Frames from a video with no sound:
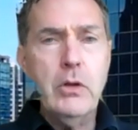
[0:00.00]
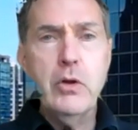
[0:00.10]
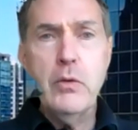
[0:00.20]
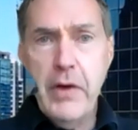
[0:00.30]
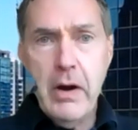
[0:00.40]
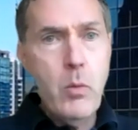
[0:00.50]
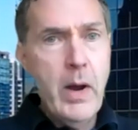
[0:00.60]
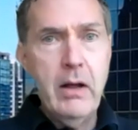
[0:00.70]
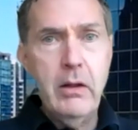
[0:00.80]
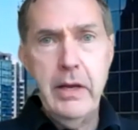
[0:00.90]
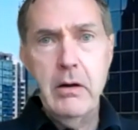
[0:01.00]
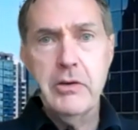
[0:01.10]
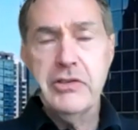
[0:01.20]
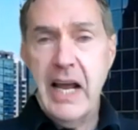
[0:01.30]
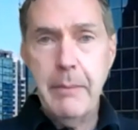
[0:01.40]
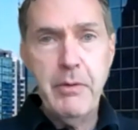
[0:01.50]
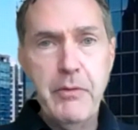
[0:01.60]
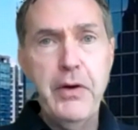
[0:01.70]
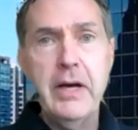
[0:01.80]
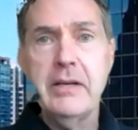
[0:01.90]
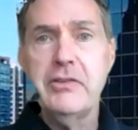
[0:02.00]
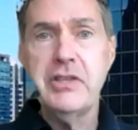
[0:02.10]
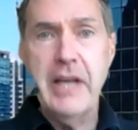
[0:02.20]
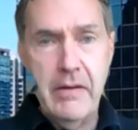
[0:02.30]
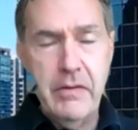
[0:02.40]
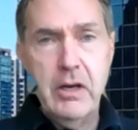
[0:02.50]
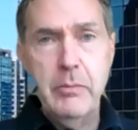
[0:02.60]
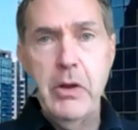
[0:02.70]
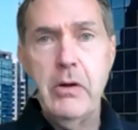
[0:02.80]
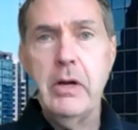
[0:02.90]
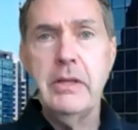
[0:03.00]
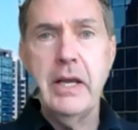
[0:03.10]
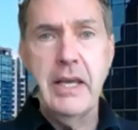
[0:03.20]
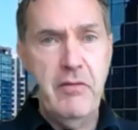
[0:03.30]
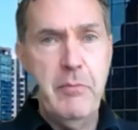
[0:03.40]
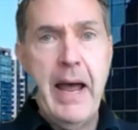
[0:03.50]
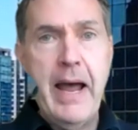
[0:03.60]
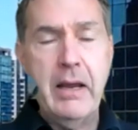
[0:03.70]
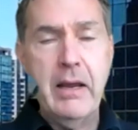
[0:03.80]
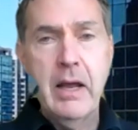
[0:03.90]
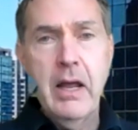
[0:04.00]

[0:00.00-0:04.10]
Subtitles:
do very well here, set a fund, stay in the community, and then give back.